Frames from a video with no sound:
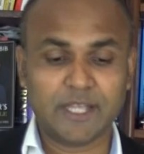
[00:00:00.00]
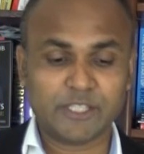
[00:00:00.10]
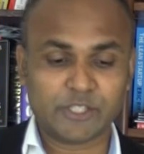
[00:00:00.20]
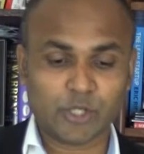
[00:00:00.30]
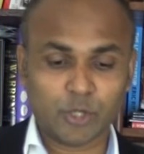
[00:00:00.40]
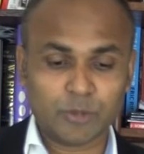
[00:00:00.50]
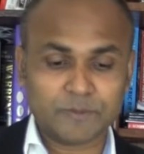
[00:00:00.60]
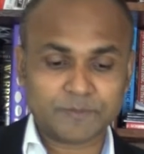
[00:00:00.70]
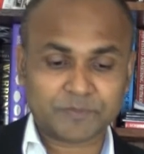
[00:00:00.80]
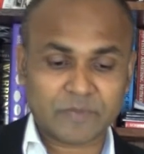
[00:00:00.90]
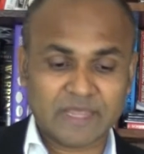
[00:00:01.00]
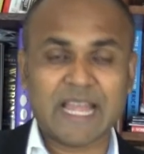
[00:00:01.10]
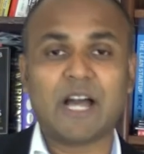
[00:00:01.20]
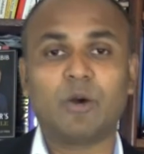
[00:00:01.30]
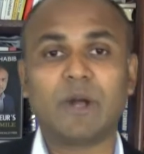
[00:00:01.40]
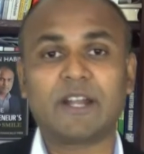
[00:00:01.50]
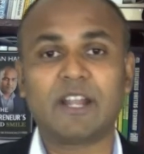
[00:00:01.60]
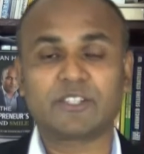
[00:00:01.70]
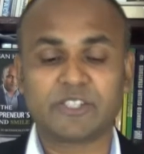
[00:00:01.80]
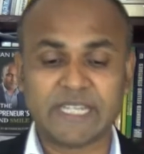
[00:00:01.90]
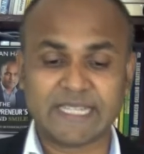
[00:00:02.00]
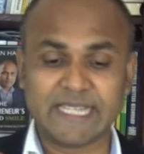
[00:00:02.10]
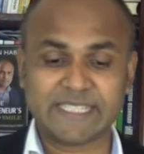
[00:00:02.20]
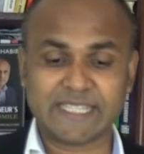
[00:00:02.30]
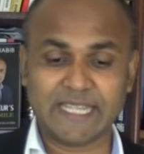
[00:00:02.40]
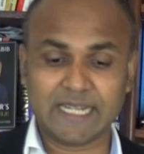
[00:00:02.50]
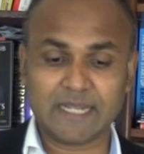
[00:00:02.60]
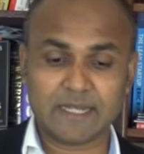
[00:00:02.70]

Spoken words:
So now I'd like to take the skill.